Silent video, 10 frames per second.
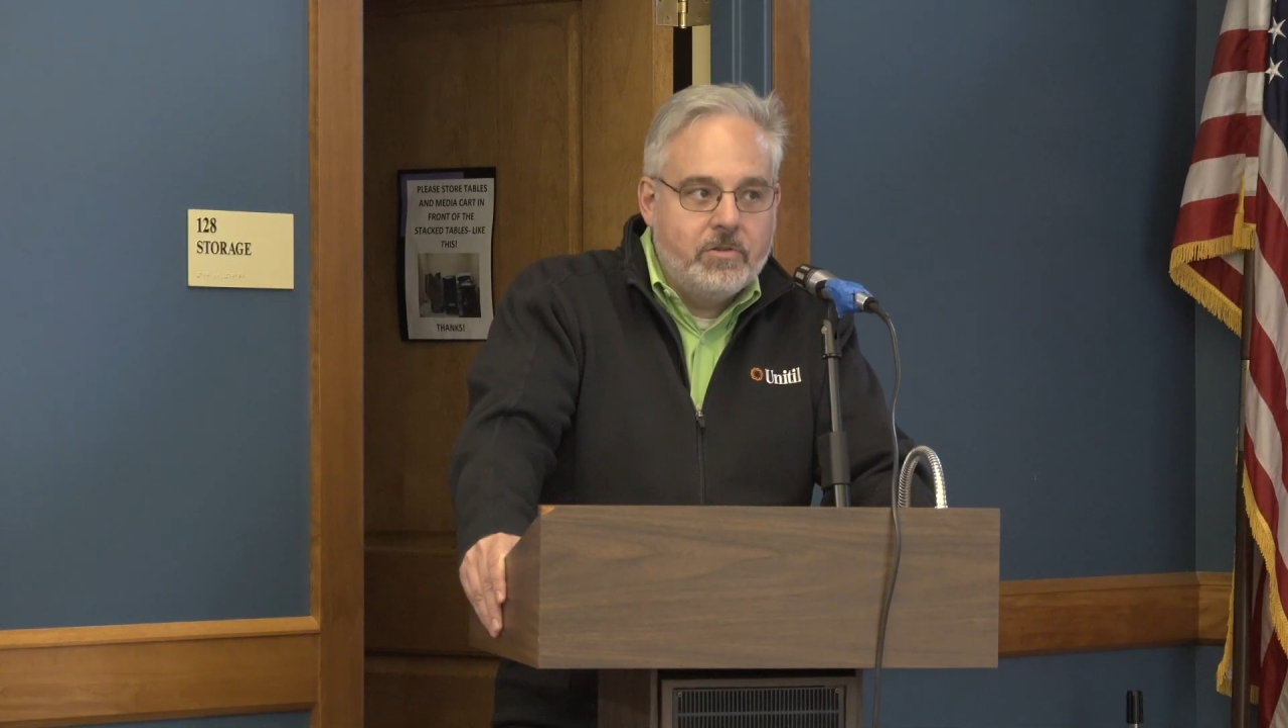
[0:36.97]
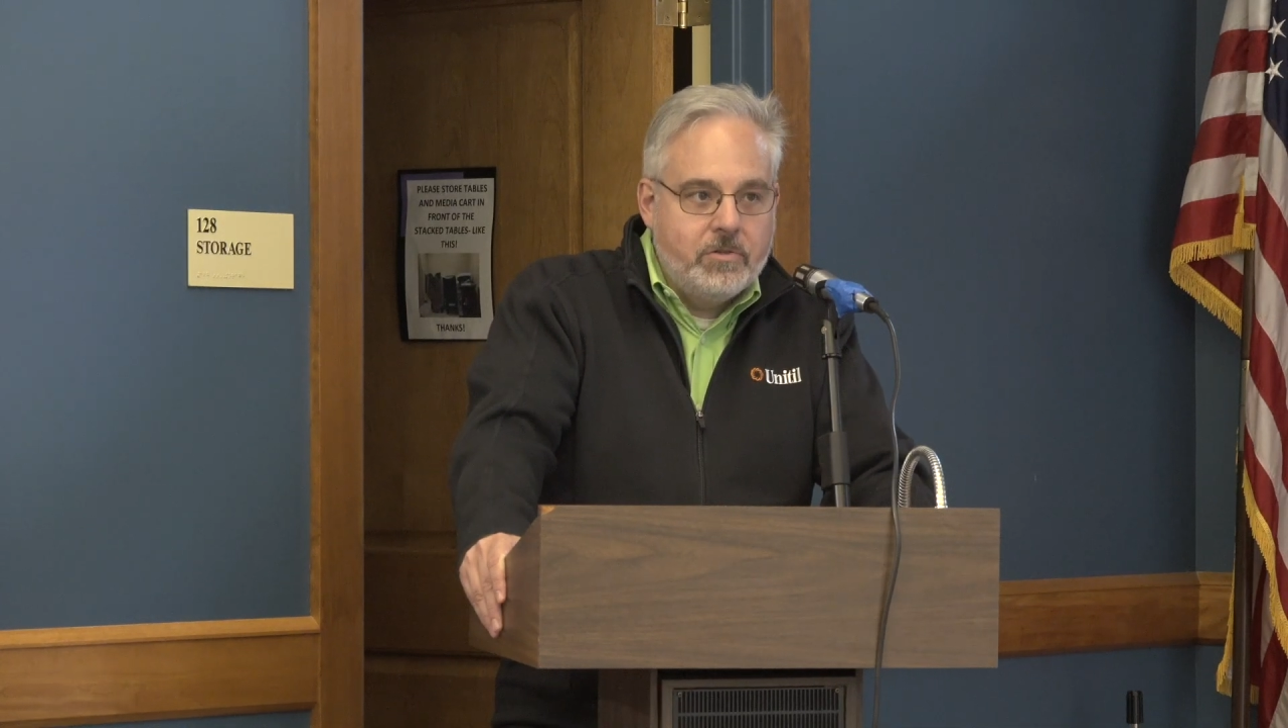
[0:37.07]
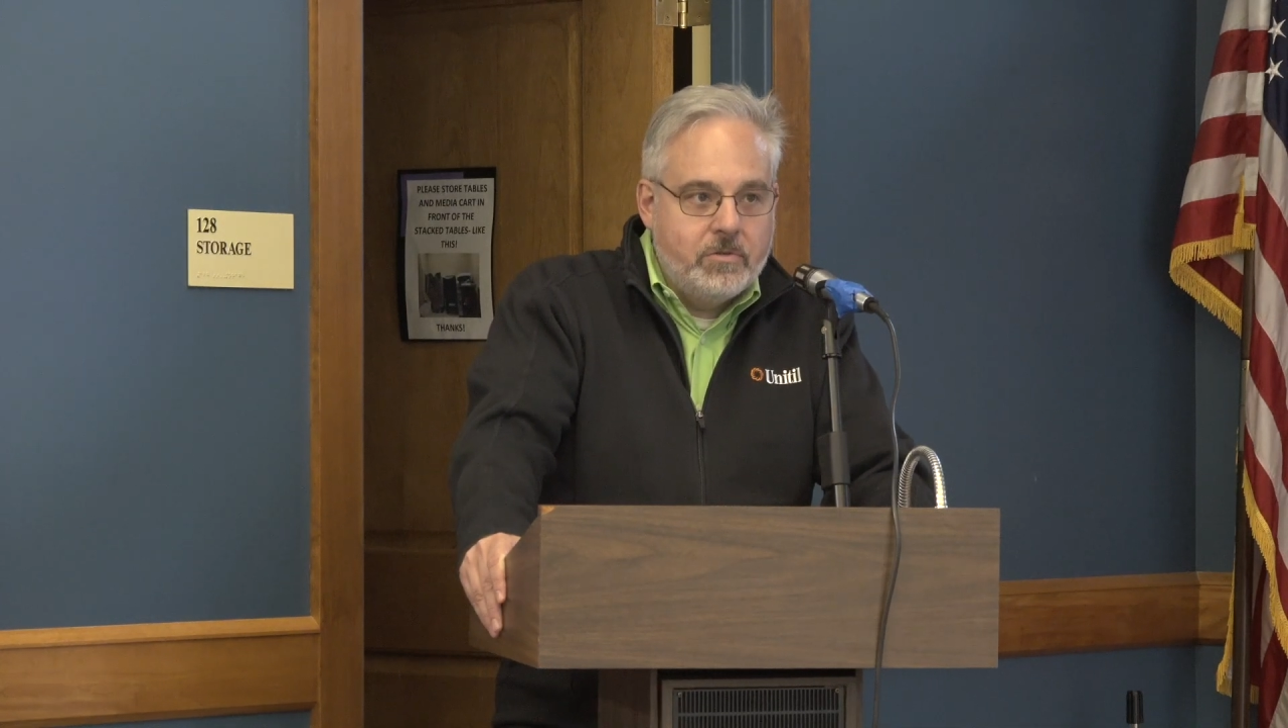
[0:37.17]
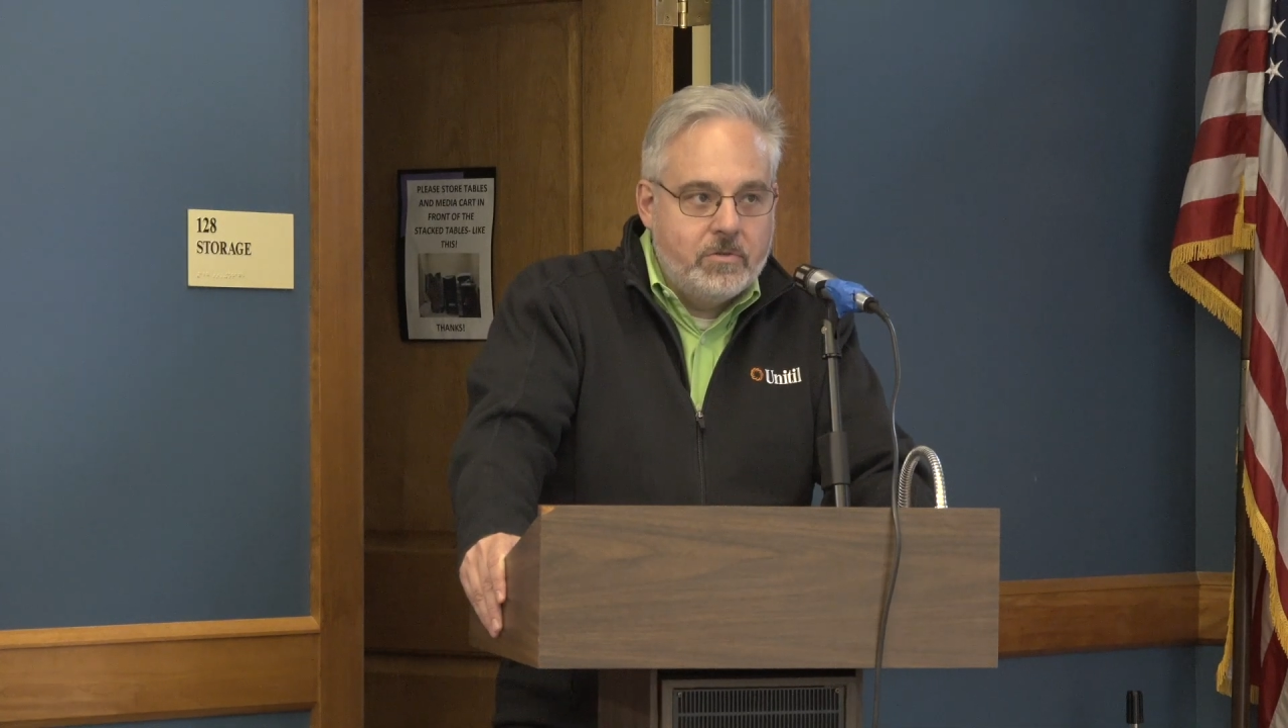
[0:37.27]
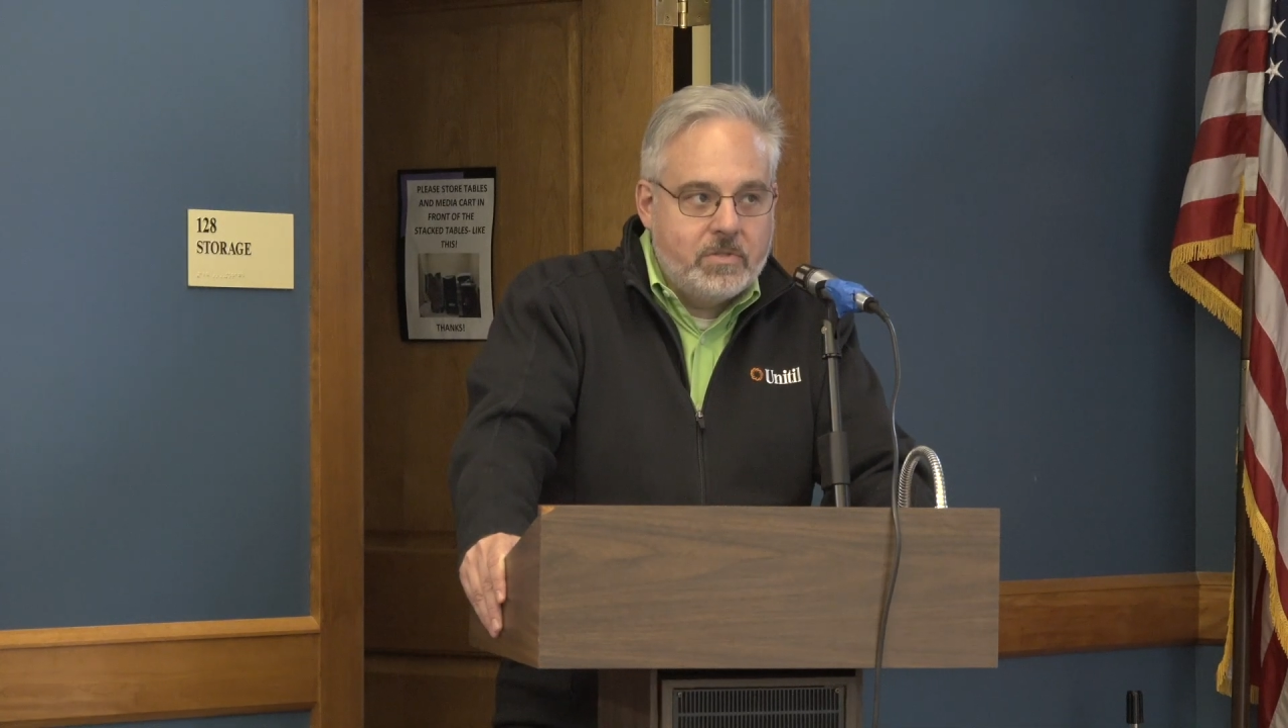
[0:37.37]

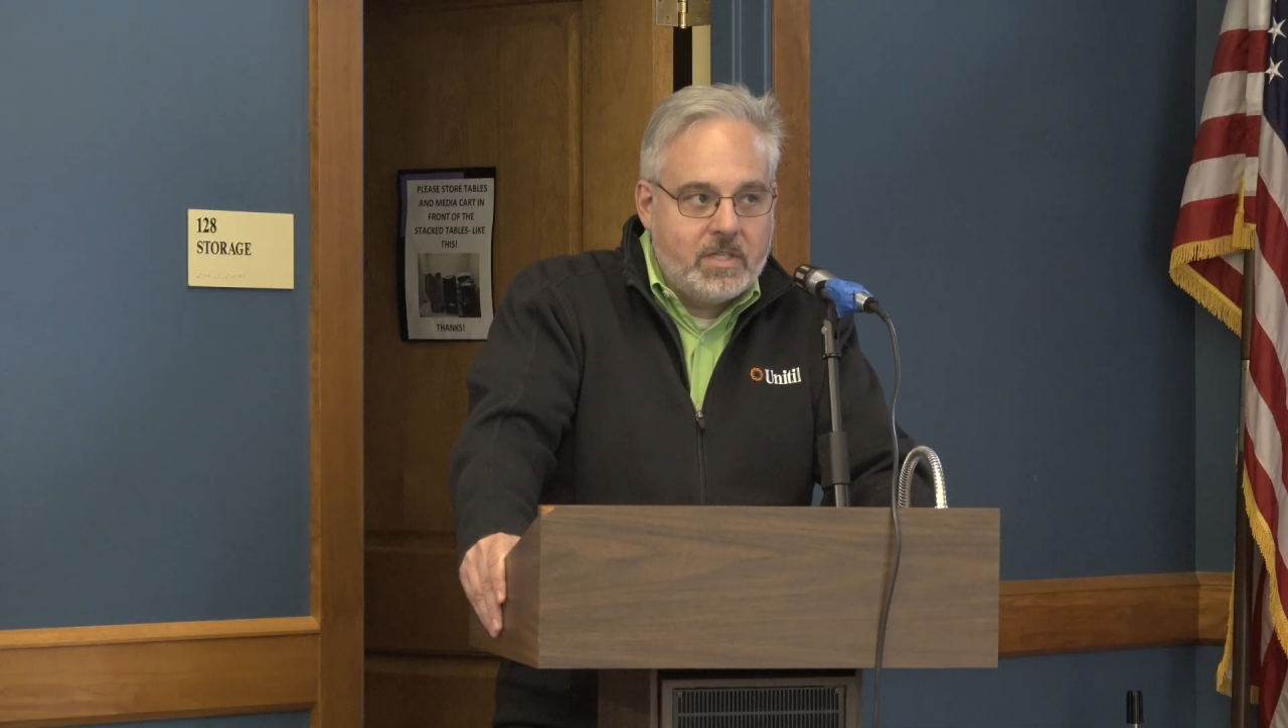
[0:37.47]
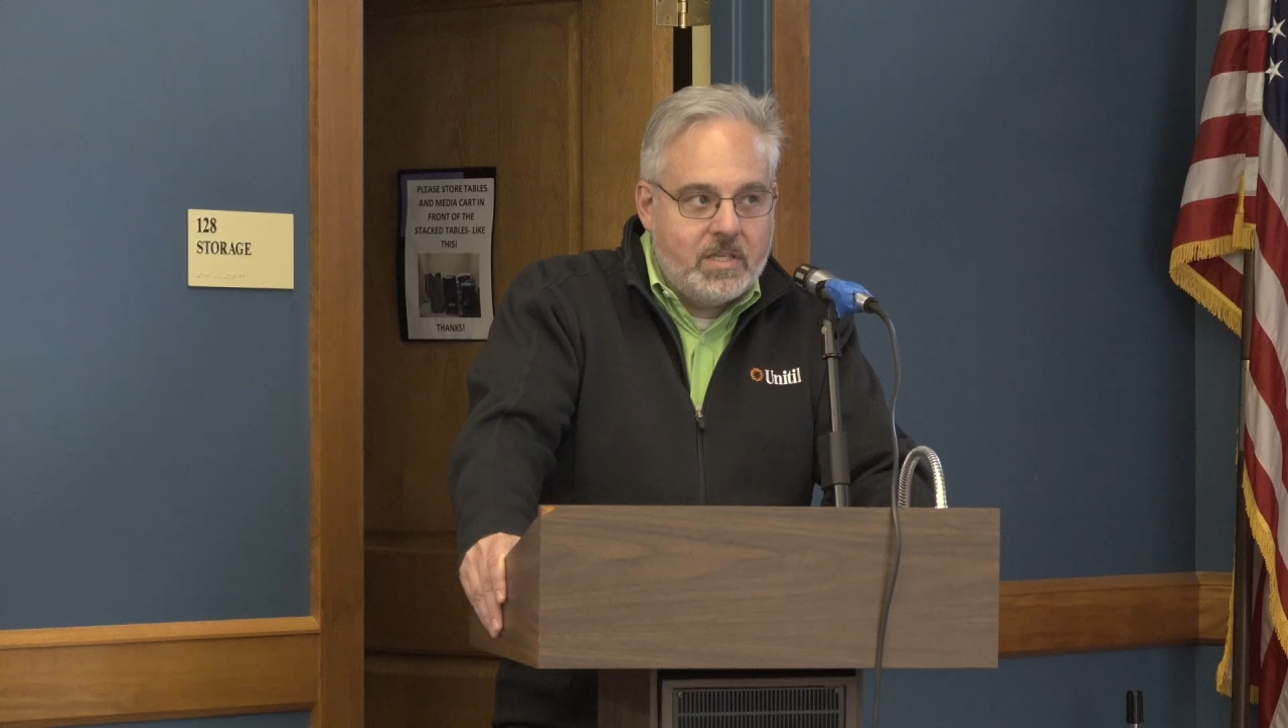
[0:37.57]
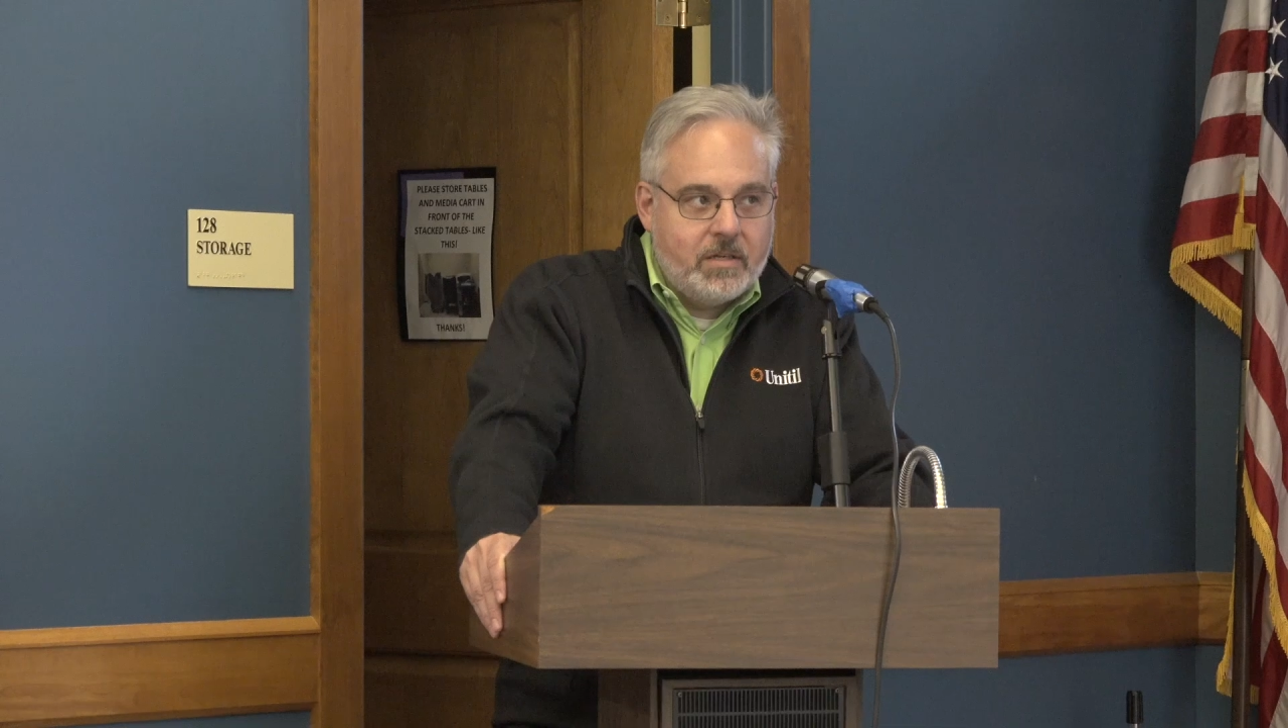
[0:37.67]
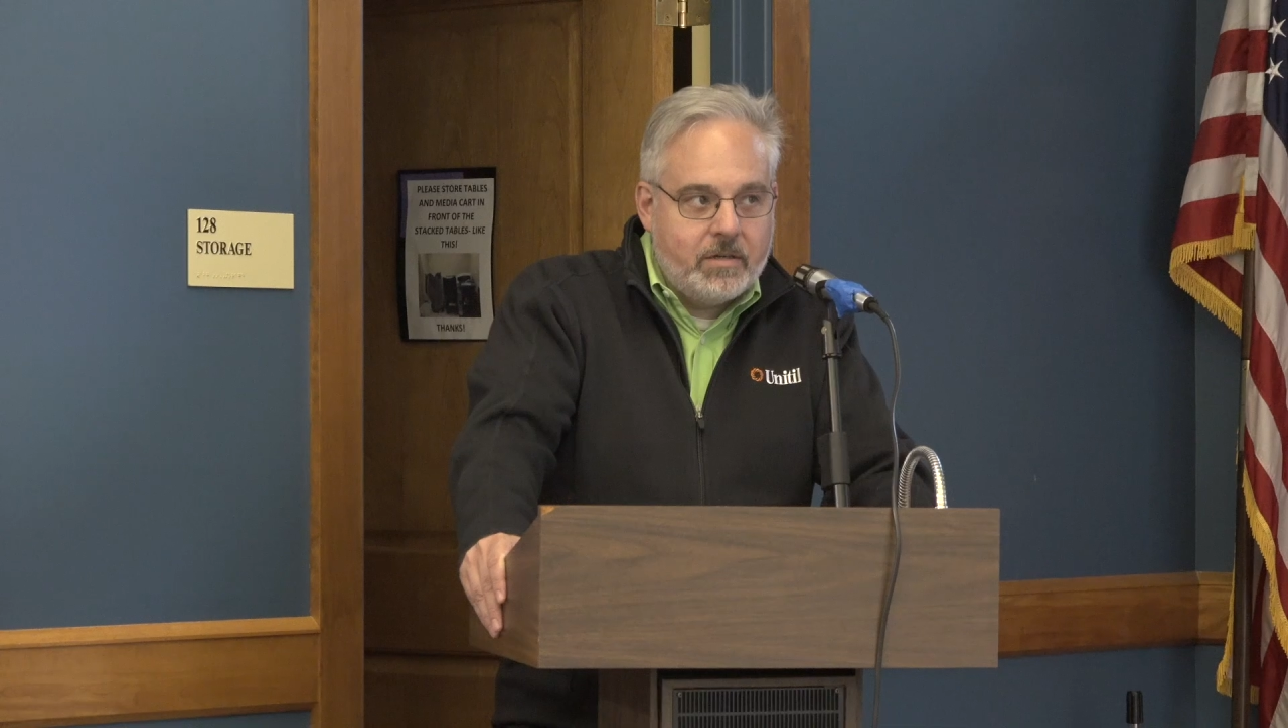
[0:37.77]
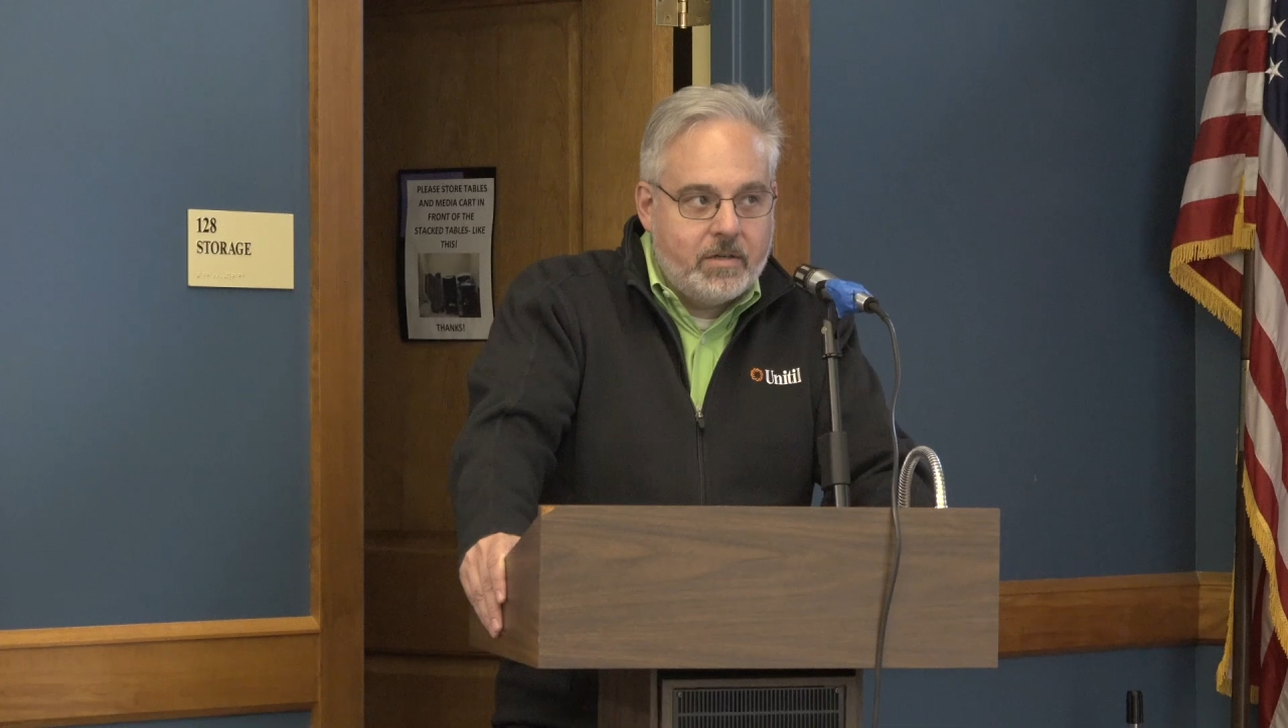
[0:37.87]
news
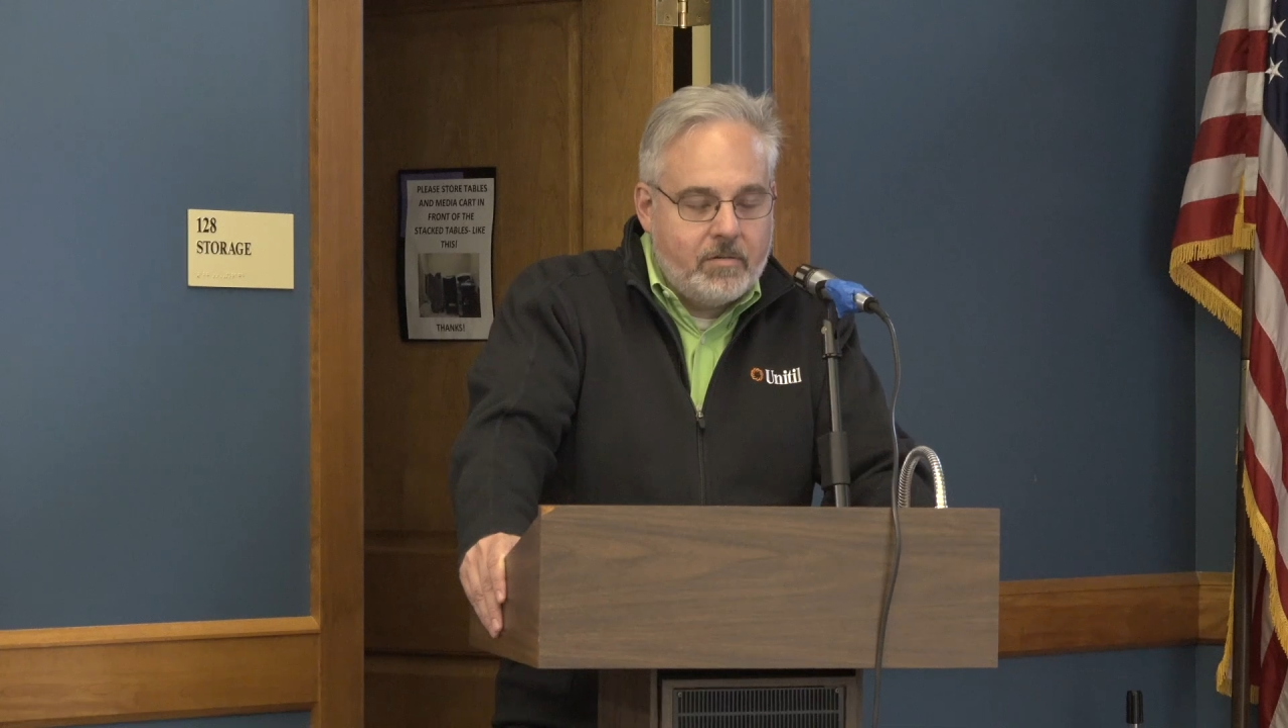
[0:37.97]
here